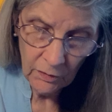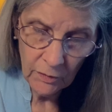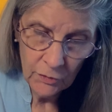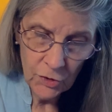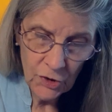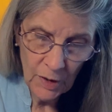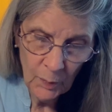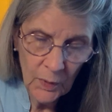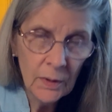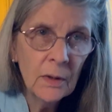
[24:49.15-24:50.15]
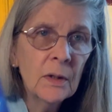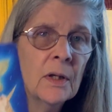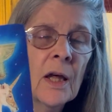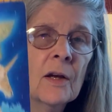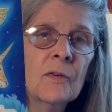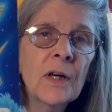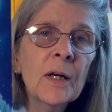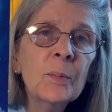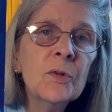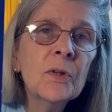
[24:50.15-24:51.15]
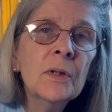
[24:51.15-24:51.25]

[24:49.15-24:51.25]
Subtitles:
ship. Knight of Cups.